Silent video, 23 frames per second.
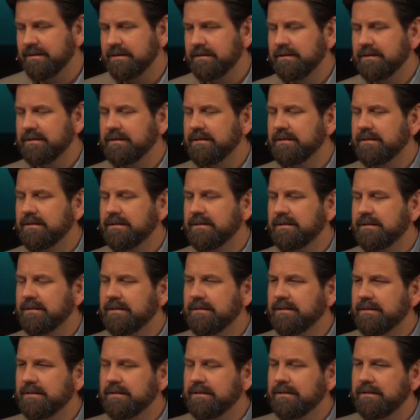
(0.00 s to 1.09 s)

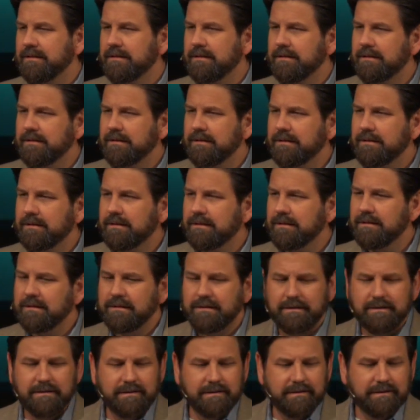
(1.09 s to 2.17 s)

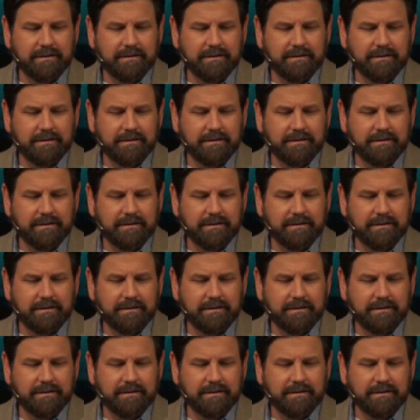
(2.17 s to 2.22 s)
Nobody speaks.